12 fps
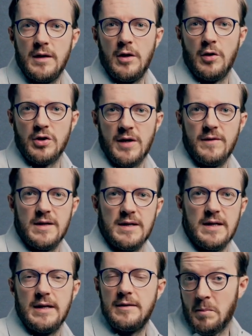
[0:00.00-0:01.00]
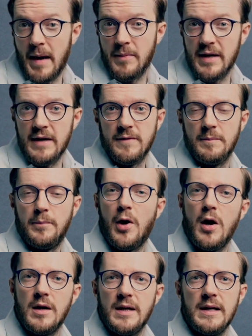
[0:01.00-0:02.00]
longevity, maybe even
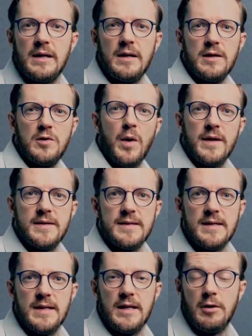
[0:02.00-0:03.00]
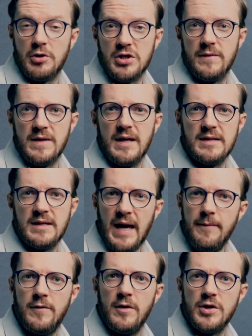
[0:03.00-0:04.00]
partly towards uh, longevity
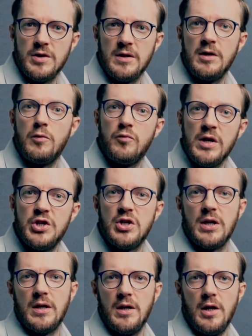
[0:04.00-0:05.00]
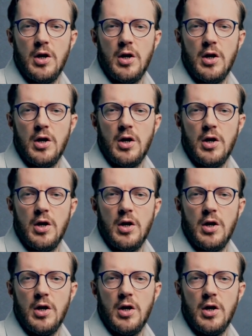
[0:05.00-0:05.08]
escape velocity or reaching